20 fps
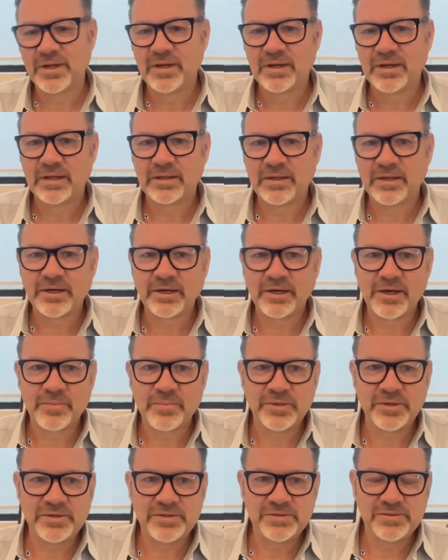A lot of
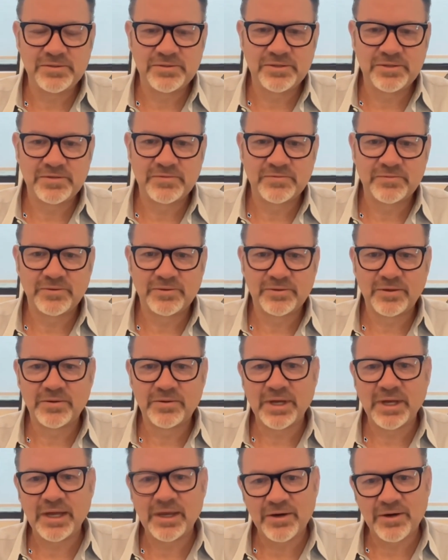companies use us for
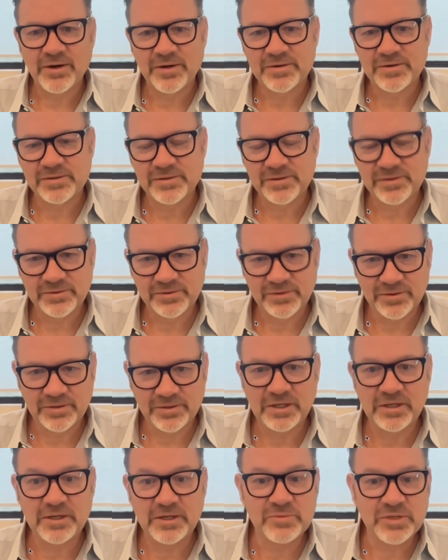OKRs, your
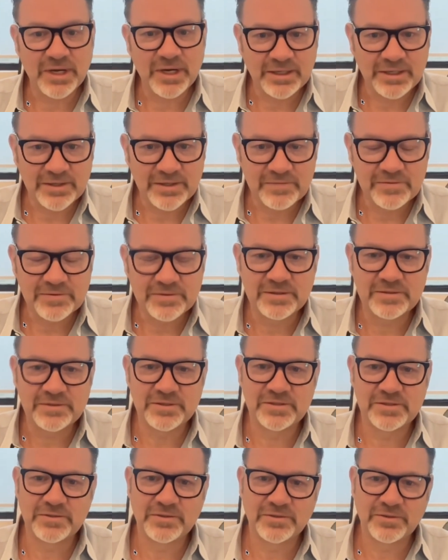key objectives and
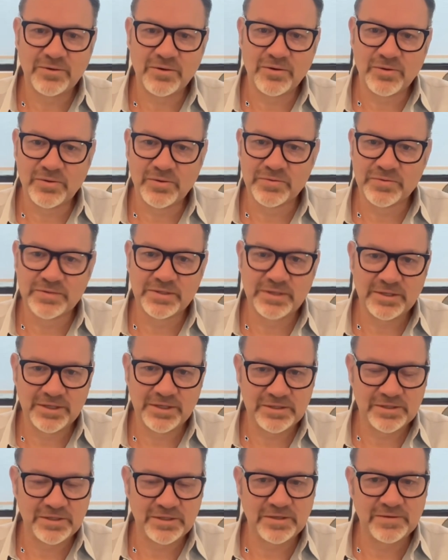just the goals and
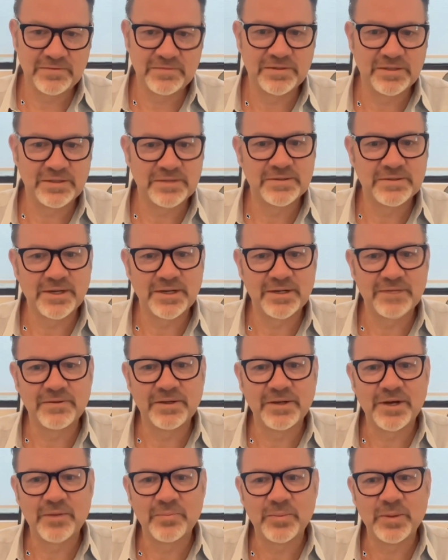initiatives inside of the
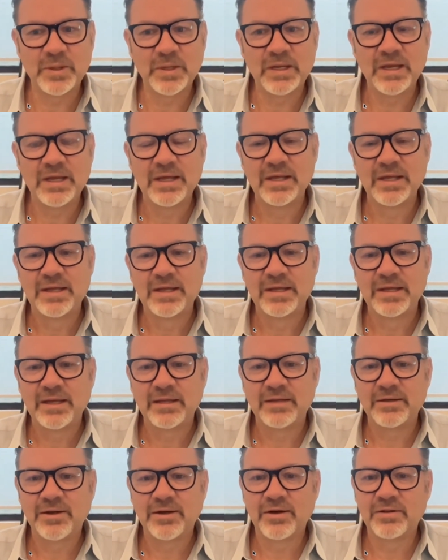company. And
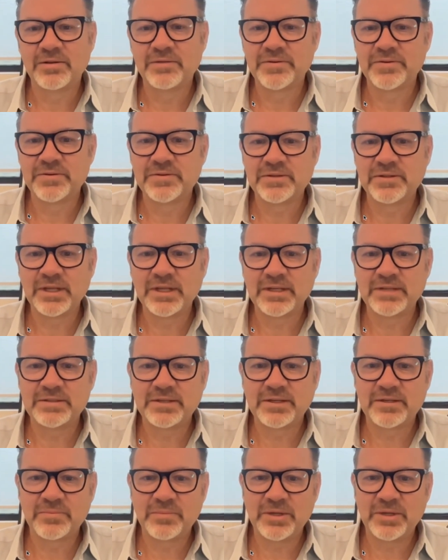all of those things
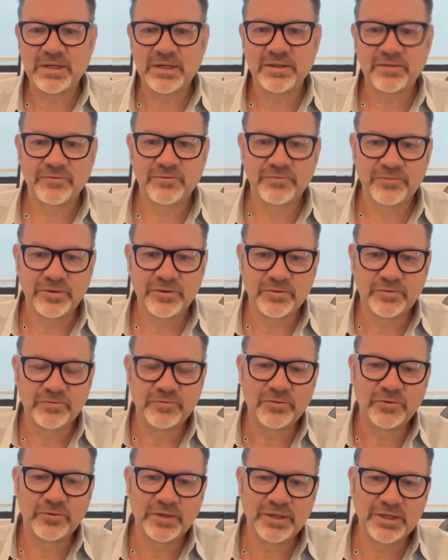can be,
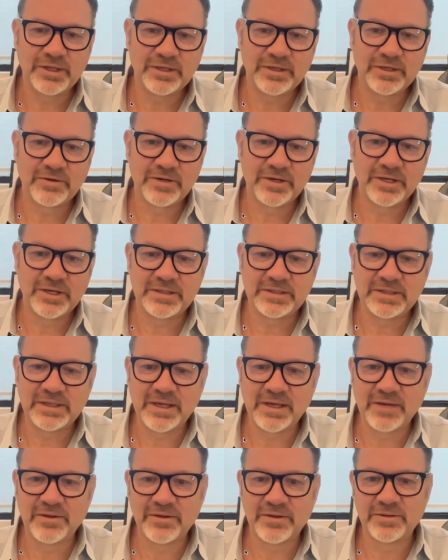fully integrated
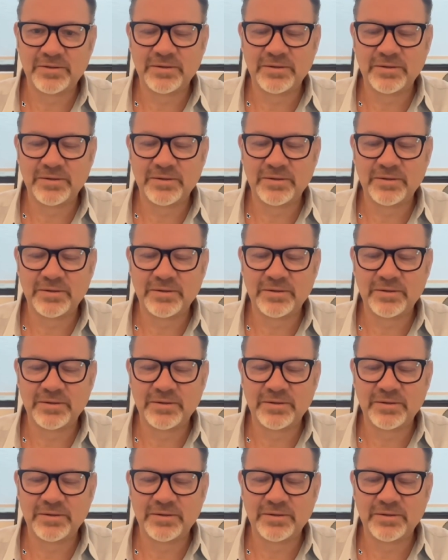together,